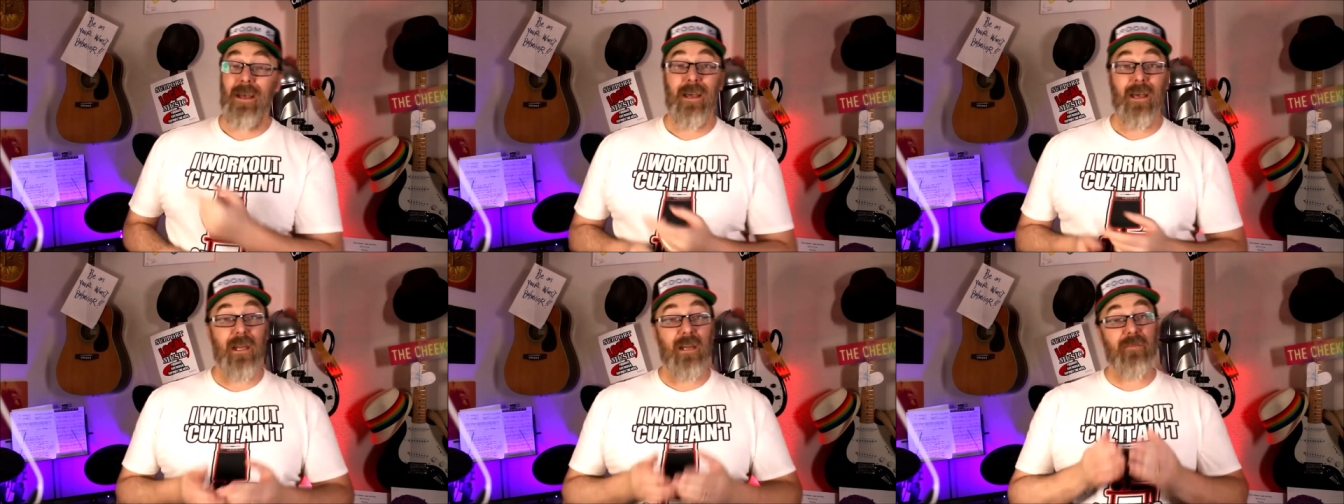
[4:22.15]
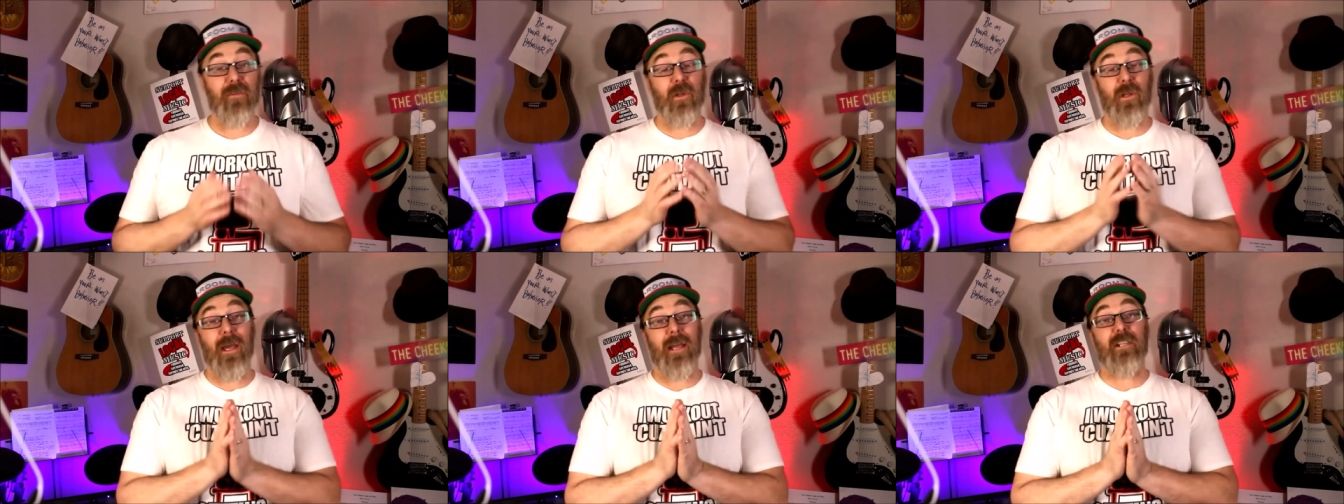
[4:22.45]
And
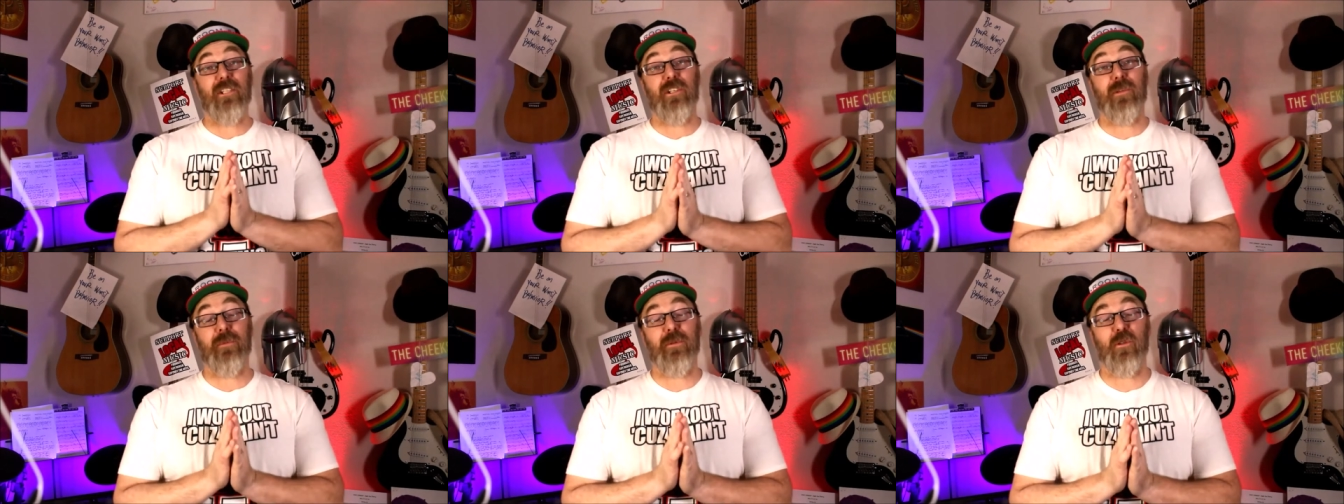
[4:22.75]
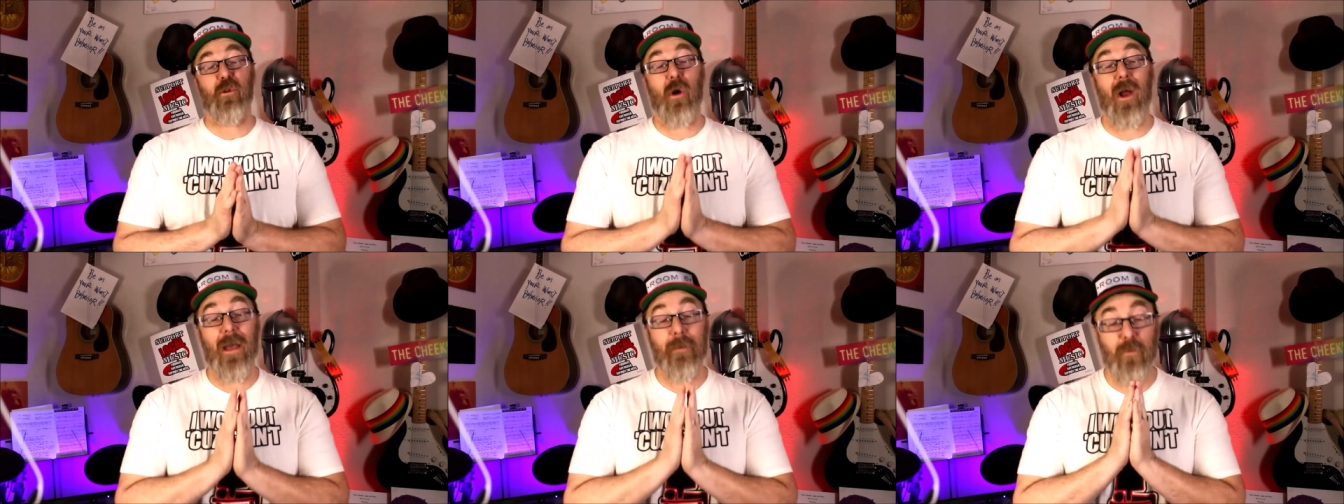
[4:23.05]
if you'd like to
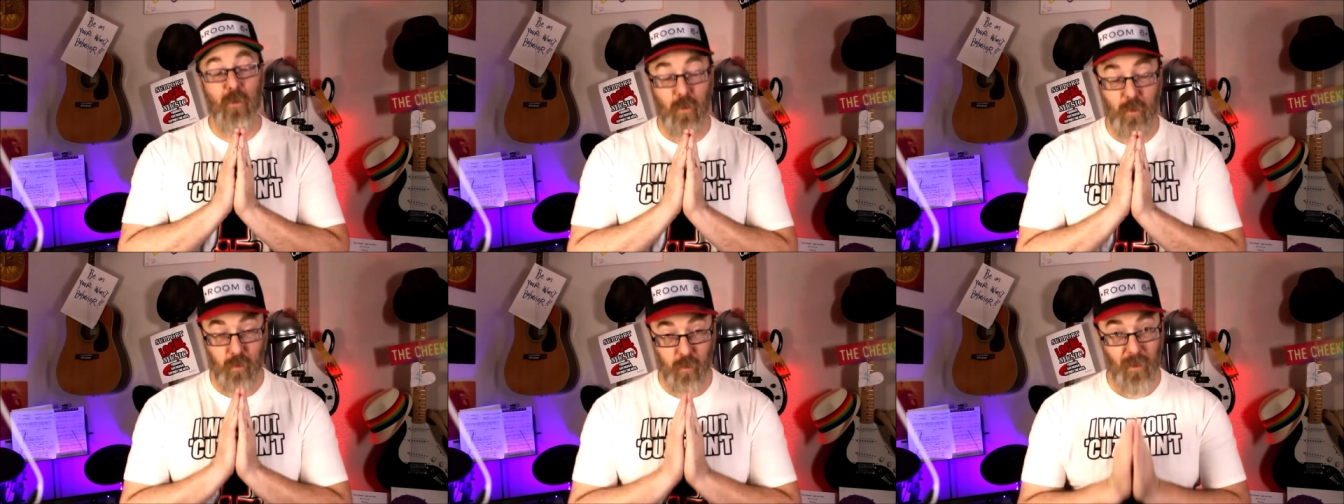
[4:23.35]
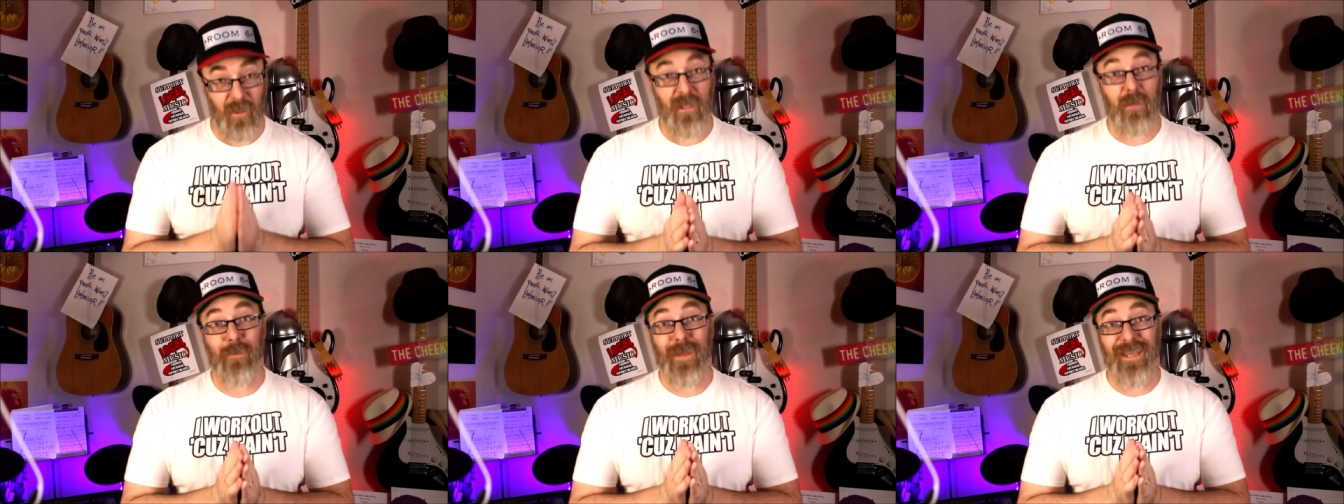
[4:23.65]
subscribe, it would
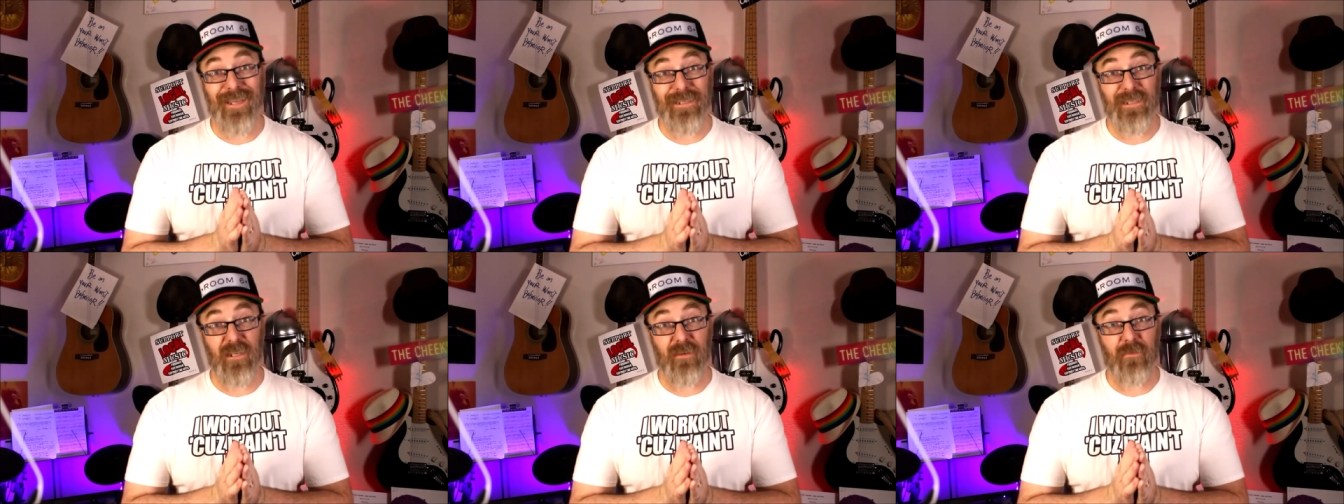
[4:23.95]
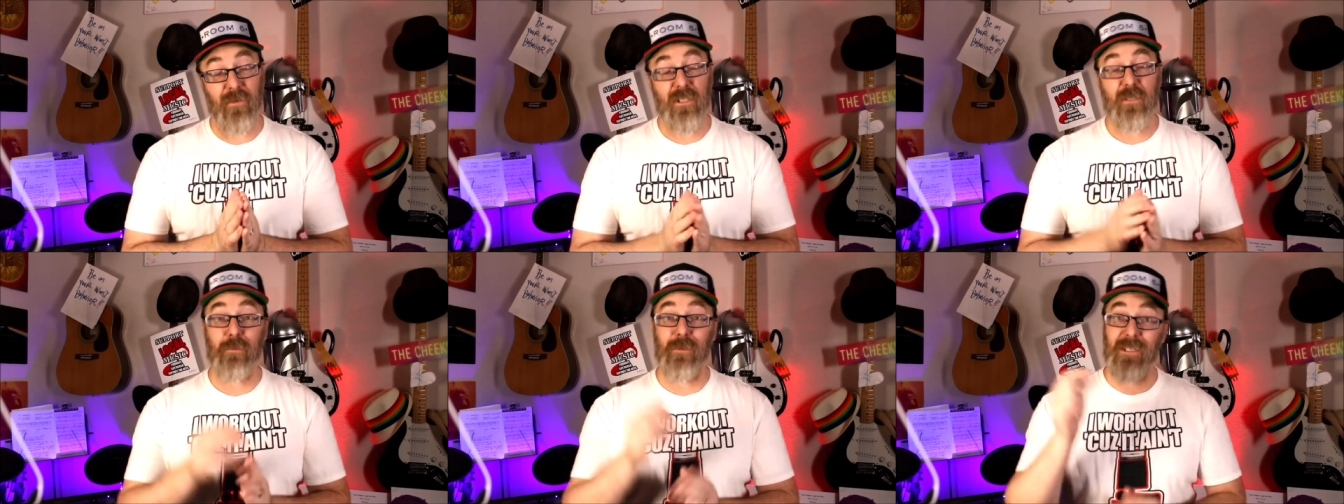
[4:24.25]
really make a difference.